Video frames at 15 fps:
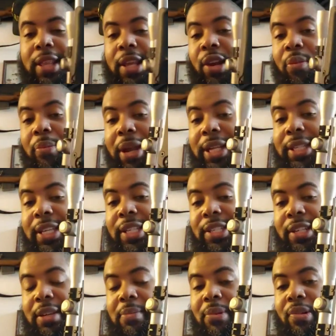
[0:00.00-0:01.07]
They don't make these
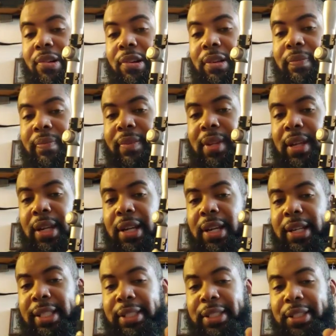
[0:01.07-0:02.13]
anymore,
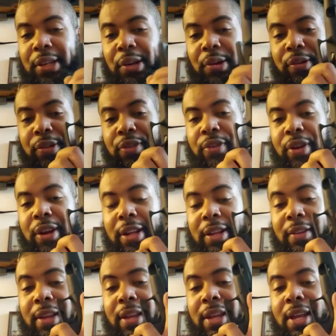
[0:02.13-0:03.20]
so
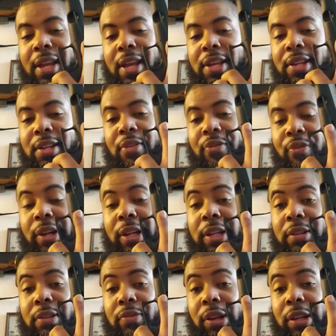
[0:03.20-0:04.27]
they're
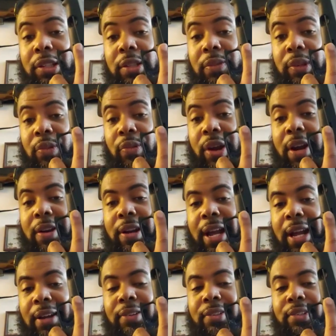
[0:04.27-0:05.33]
really relatively rare
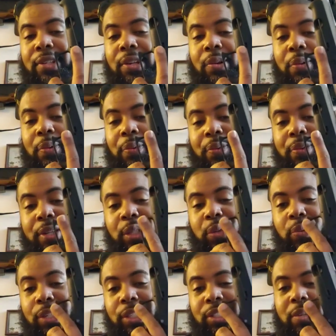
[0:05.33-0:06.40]
now. So
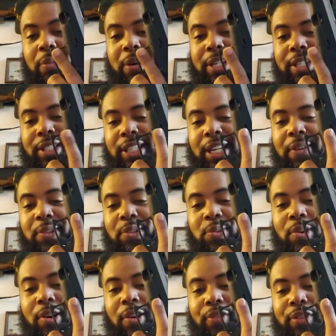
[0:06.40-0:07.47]
this one doesn't come out the safe
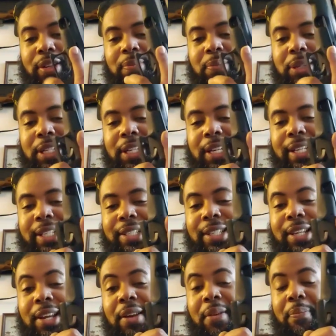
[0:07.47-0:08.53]
too often
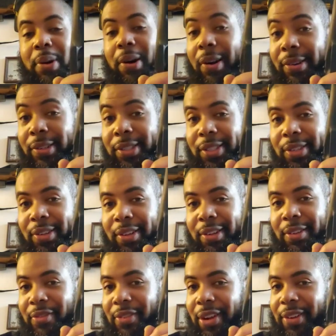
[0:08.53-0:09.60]
because parts are
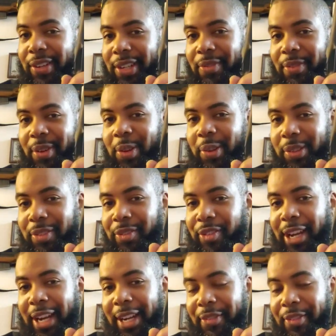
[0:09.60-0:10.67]
very difficult to
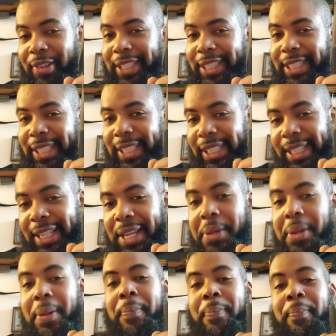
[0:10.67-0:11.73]
find for this thing.
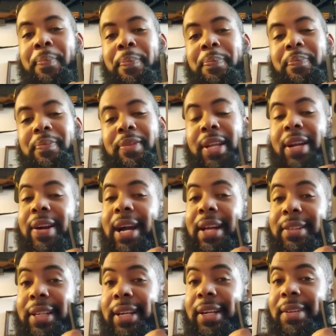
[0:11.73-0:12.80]
They're
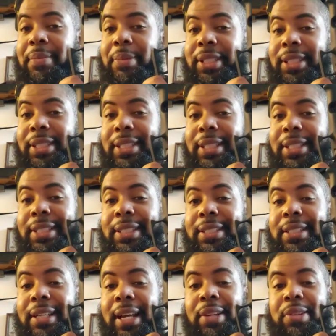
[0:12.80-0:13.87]
out there, but
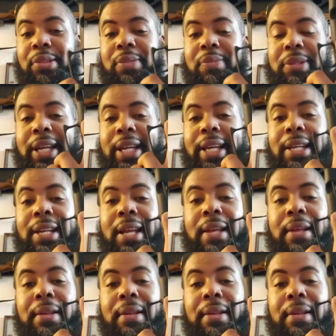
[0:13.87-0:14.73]
I do some digging.